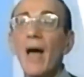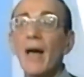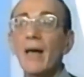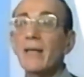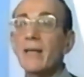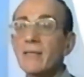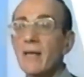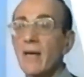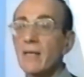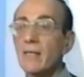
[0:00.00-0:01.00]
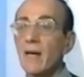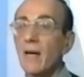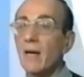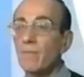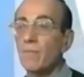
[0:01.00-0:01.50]
And he said,
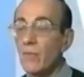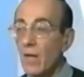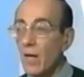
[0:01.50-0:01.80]
um,